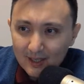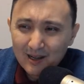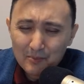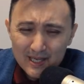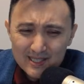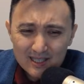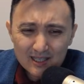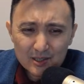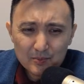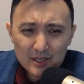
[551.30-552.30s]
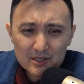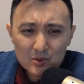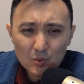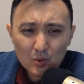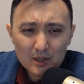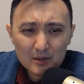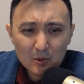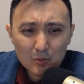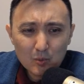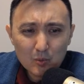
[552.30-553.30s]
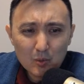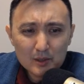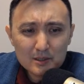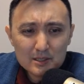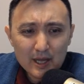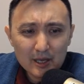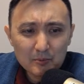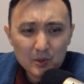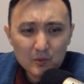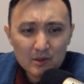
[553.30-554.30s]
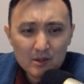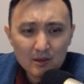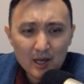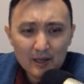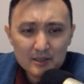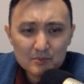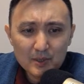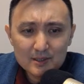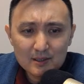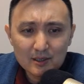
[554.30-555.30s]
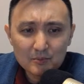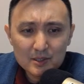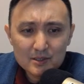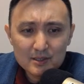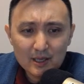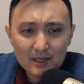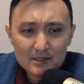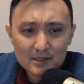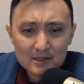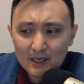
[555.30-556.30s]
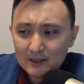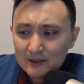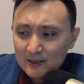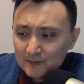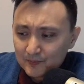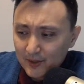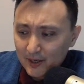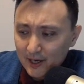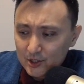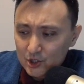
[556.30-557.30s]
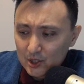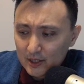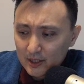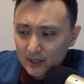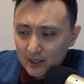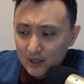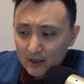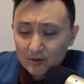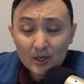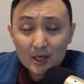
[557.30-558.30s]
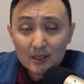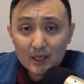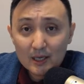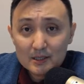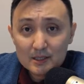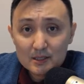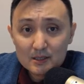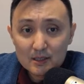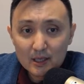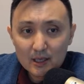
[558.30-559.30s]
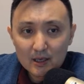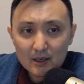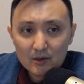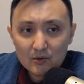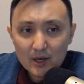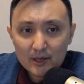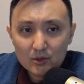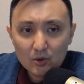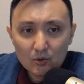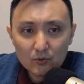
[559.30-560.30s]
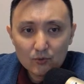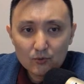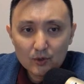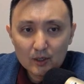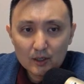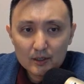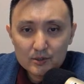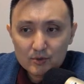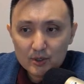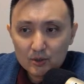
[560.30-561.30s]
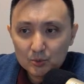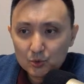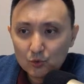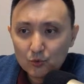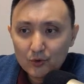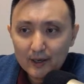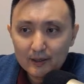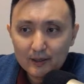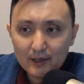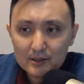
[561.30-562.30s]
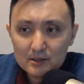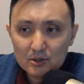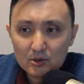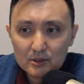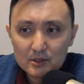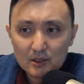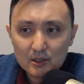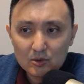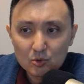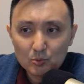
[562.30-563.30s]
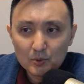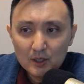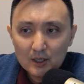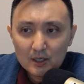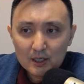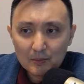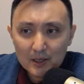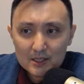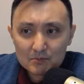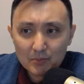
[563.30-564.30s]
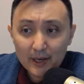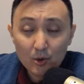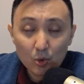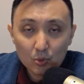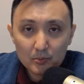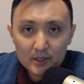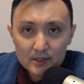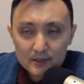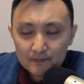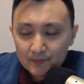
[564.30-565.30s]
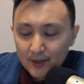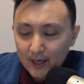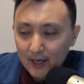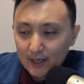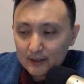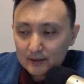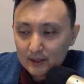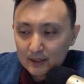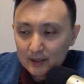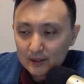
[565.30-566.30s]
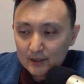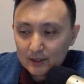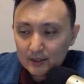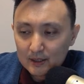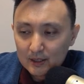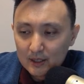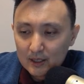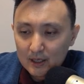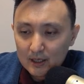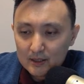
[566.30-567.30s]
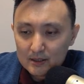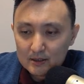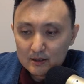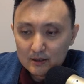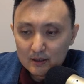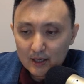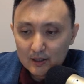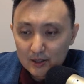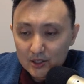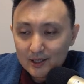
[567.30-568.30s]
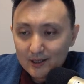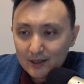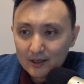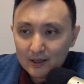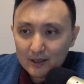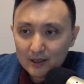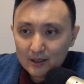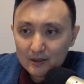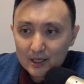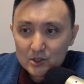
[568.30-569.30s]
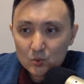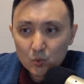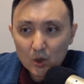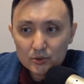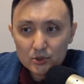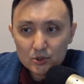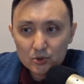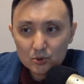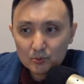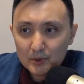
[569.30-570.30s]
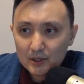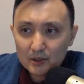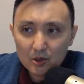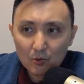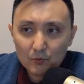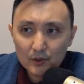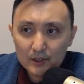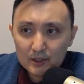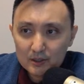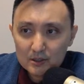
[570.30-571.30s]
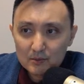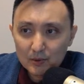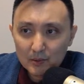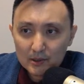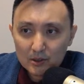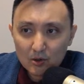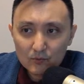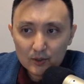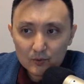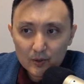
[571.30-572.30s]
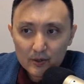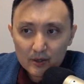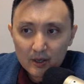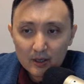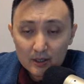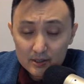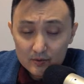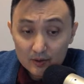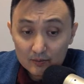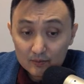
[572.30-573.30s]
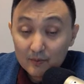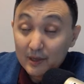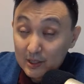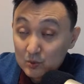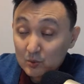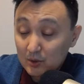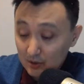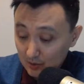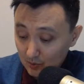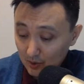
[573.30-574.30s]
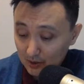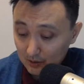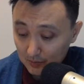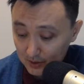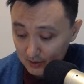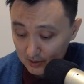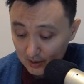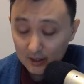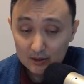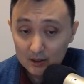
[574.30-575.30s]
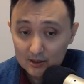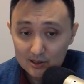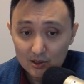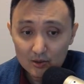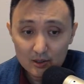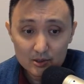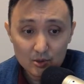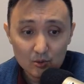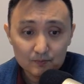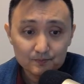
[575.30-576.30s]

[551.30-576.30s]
basically it means what is lying between the lines. Basically it means that Kazakhstan actually recognizes the right of Israel to fight against terroristic group Hamas by all means, and he doesn't want to be in a conflict, in diplomatic conflict with Israel. That's what it means, and it's clearly so.